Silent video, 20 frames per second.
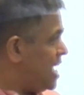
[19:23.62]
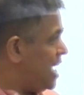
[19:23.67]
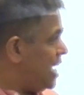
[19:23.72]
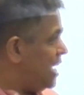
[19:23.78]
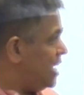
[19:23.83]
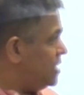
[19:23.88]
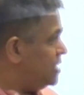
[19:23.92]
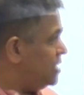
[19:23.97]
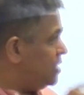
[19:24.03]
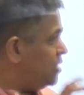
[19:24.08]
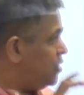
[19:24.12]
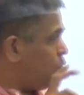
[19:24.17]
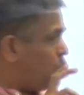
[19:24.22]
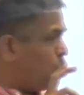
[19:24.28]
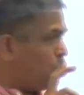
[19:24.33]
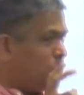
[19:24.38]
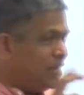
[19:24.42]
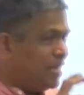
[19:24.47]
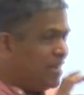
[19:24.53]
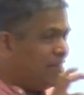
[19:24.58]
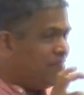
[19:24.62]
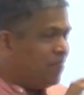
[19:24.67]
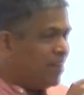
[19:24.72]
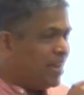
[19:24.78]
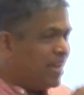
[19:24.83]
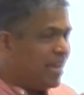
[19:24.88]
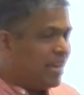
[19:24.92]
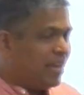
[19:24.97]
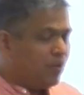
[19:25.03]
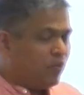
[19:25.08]
And only
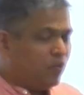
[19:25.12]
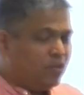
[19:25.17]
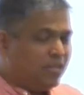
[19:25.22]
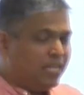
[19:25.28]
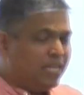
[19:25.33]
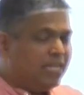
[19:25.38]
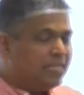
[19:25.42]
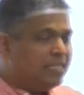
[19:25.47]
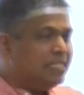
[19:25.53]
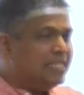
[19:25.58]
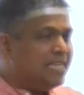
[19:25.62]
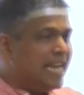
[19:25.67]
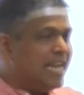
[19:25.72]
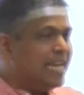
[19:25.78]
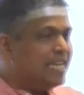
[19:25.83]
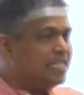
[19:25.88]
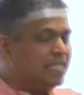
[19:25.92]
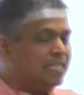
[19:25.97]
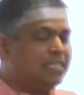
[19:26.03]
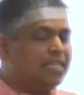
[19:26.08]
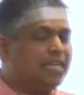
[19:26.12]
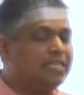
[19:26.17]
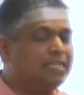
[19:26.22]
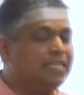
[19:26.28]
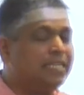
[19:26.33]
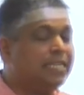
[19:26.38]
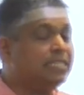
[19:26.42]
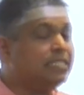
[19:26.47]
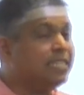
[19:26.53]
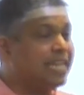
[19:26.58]
way, only date that
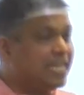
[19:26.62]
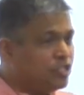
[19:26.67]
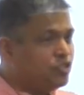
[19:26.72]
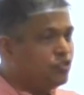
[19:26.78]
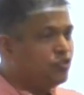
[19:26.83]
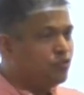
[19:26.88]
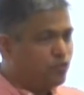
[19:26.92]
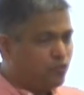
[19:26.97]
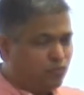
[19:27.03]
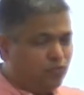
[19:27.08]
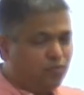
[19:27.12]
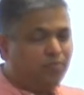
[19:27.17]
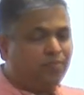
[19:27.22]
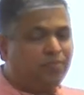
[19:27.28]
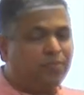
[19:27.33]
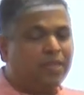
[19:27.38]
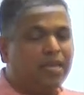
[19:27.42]
they text you to